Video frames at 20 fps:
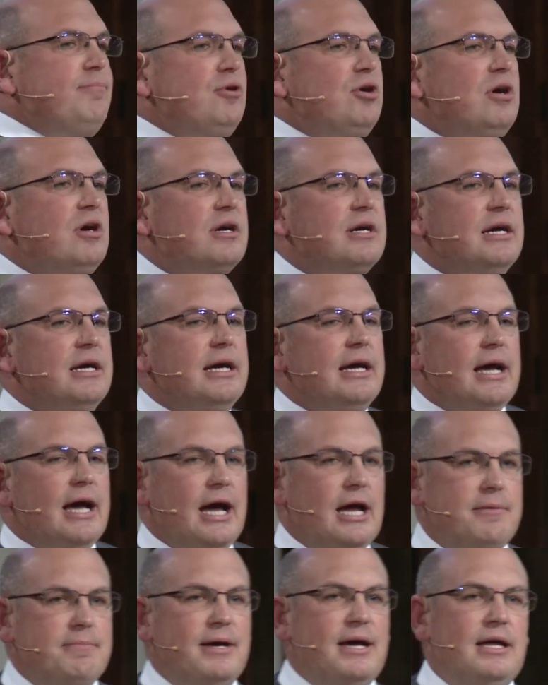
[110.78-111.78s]
the book.
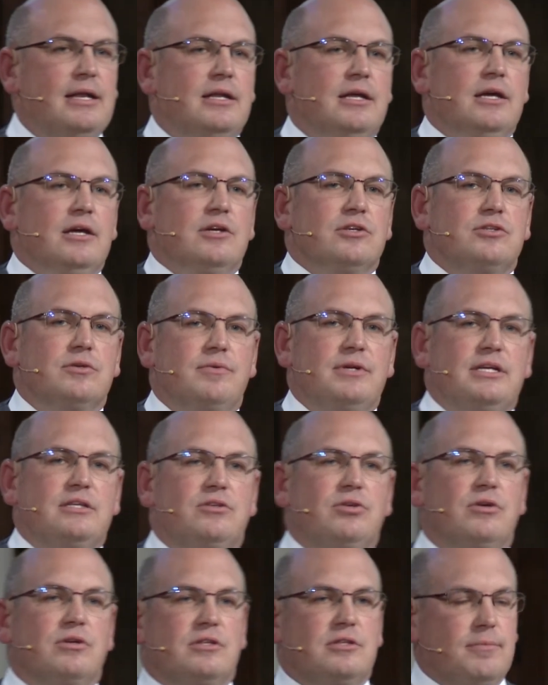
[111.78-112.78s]
Amen. So when he
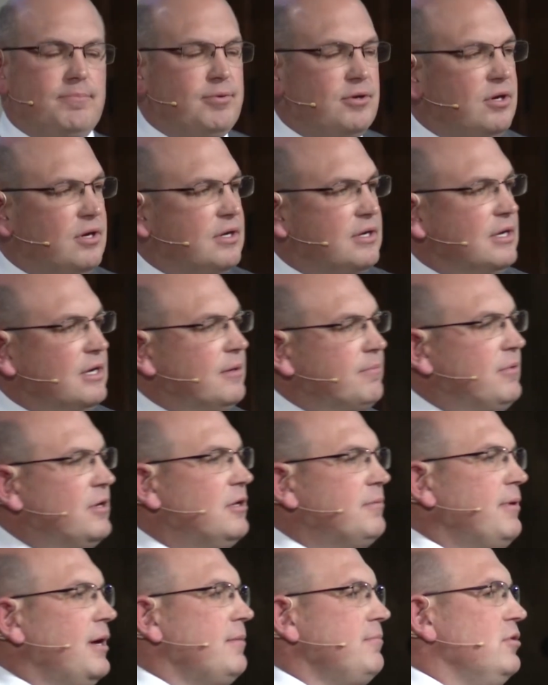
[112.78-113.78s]
took the book,
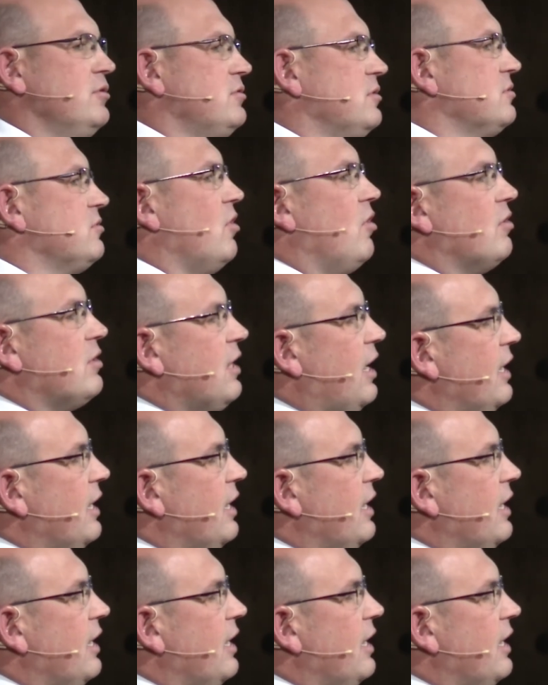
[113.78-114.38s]
Brother Branham uses all